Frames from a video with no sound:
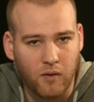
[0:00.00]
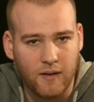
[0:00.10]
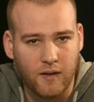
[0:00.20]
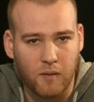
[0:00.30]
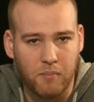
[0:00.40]

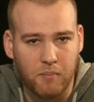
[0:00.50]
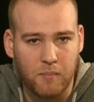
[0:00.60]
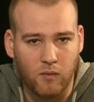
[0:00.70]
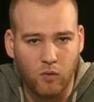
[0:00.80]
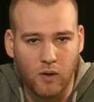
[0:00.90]
and there are
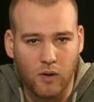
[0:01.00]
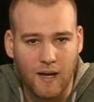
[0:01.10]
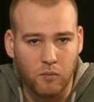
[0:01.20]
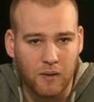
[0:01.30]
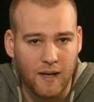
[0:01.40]
people who like
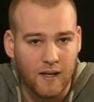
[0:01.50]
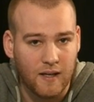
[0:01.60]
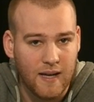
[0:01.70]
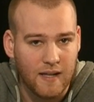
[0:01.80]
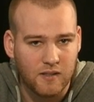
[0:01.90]
to play
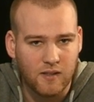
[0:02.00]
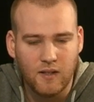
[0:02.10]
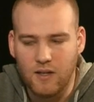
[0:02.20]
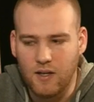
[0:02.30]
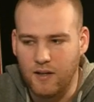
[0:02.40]
against
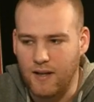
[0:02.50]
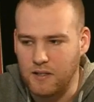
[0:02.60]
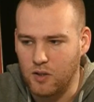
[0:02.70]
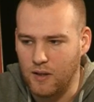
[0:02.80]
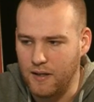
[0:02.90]
an
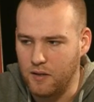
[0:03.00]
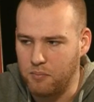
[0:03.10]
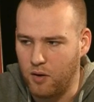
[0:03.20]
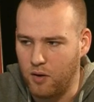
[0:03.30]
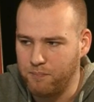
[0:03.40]
isolated
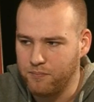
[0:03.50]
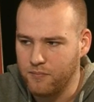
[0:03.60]
pawn.